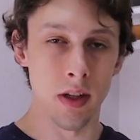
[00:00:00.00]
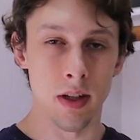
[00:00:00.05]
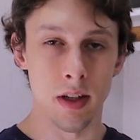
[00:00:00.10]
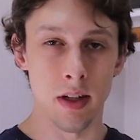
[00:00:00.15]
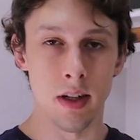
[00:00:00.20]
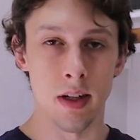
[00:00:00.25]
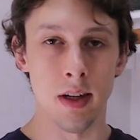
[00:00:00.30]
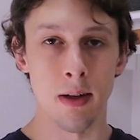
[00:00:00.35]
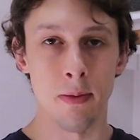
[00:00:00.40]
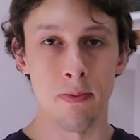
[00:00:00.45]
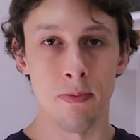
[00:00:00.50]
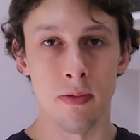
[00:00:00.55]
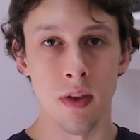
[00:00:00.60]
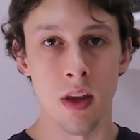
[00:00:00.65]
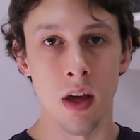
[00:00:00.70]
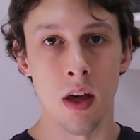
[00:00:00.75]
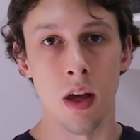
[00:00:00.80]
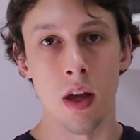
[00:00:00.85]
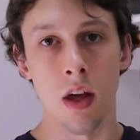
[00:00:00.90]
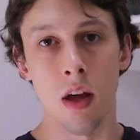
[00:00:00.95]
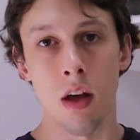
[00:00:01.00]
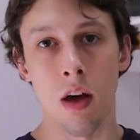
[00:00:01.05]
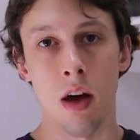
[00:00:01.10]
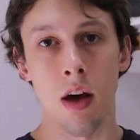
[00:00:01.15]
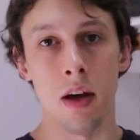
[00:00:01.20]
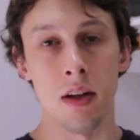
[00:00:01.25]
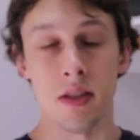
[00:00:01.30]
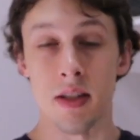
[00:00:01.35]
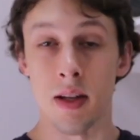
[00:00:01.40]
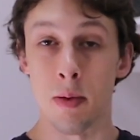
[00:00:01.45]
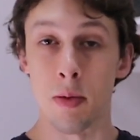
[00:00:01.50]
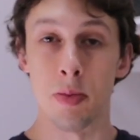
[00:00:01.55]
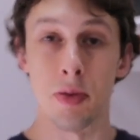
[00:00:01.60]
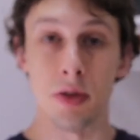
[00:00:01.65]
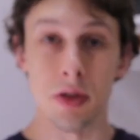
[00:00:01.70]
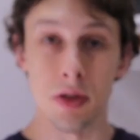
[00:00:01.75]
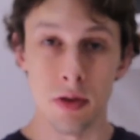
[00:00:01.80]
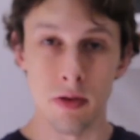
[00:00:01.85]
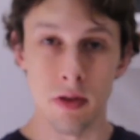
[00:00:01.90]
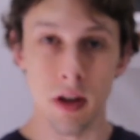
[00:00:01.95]
cleaned up, it's time to put
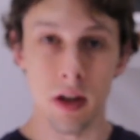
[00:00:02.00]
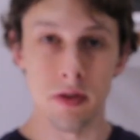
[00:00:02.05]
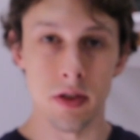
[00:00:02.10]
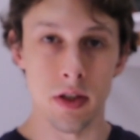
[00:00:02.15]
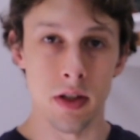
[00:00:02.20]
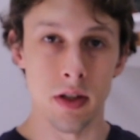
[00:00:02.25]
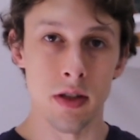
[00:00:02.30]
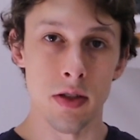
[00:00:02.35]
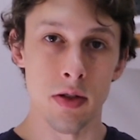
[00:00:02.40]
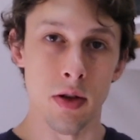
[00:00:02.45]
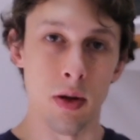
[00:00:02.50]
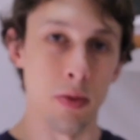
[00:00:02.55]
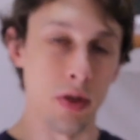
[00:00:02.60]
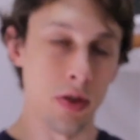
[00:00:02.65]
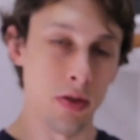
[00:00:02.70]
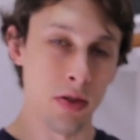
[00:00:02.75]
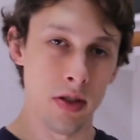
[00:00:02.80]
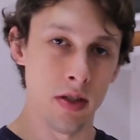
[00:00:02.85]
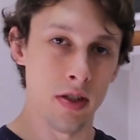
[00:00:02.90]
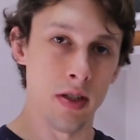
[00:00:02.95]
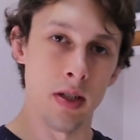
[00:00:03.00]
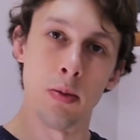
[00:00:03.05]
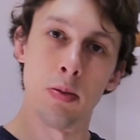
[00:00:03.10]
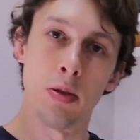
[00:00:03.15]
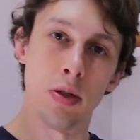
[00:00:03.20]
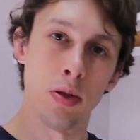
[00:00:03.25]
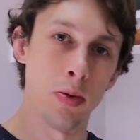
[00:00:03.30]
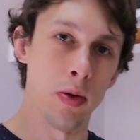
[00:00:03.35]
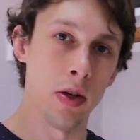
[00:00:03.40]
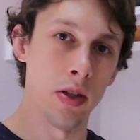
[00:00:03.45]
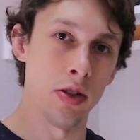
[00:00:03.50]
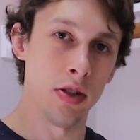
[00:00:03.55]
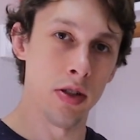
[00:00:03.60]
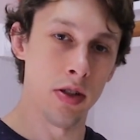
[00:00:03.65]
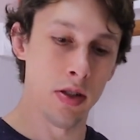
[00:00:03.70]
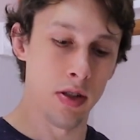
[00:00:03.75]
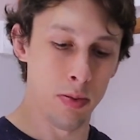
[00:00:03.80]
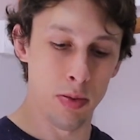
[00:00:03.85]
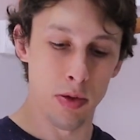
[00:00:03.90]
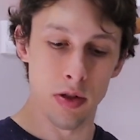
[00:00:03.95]
the new valves on. So I'm going to use the same 2
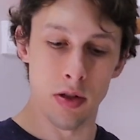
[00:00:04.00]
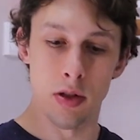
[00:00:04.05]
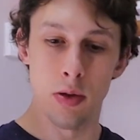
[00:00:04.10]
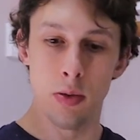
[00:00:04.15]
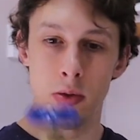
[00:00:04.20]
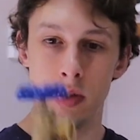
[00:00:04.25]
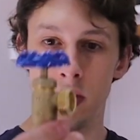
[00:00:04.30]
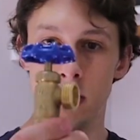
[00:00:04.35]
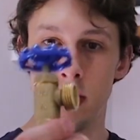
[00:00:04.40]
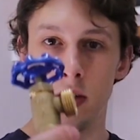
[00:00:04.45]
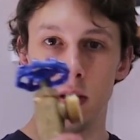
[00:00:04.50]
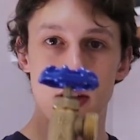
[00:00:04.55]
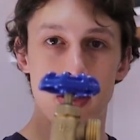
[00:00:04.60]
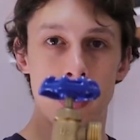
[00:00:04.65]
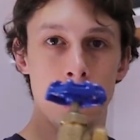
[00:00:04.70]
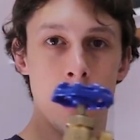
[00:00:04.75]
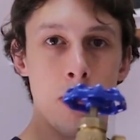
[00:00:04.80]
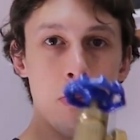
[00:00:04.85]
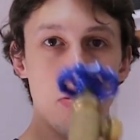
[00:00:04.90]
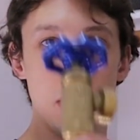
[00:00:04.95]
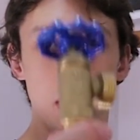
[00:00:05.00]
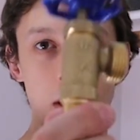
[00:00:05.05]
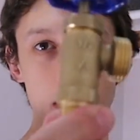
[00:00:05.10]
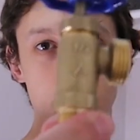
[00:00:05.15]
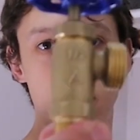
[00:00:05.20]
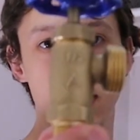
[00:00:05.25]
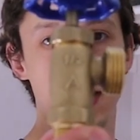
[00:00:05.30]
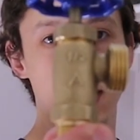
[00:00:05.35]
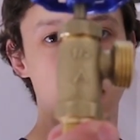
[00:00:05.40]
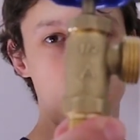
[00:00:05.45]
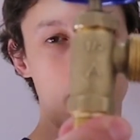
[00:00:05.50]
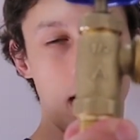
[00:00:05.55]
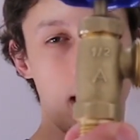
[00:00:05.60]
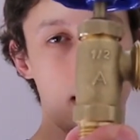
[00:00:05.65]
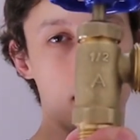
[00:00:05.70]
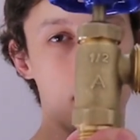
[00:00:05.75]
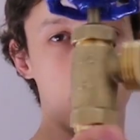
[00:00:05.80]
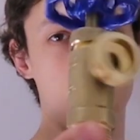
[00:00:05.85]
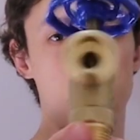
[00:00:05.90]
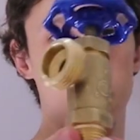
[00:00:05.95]
wrenches to put the new ones on, because I bought the
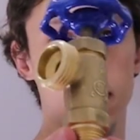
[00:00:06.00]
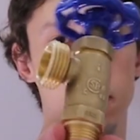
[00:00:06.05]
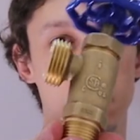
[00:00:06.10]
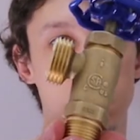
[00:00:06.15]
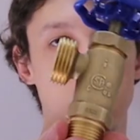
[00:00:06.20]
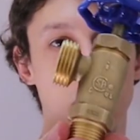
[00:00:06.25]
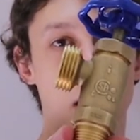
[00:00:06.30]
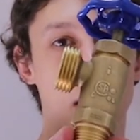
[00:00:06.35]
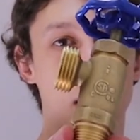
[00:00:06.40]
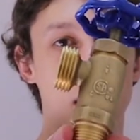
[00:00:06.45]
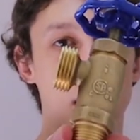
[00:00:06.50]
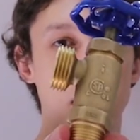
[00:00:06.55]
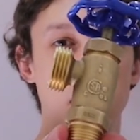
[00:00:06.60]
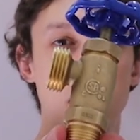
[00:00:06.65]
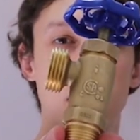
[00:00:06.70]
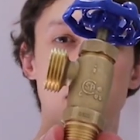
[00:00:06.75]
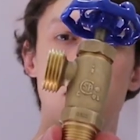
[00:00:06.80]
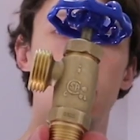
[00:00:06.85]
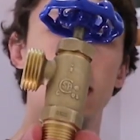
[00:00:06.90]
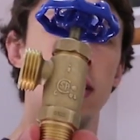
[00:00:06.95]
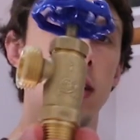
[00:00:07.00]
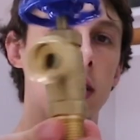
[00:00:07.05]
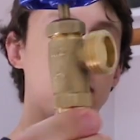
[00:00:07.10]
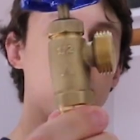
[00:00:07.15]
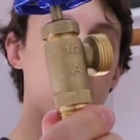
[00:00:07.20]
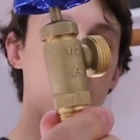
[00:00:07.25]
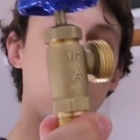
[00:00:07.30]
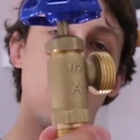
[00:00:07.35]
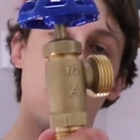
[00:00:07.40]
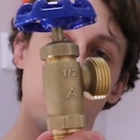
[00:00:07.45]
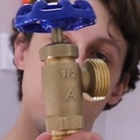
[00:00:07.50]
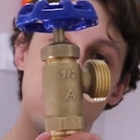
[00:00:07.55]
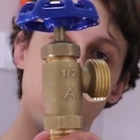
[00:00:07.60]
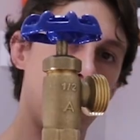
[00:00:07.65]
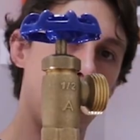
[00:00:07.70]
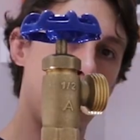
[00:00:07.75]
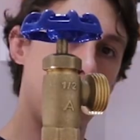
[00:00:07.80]
exact same kind that I took off.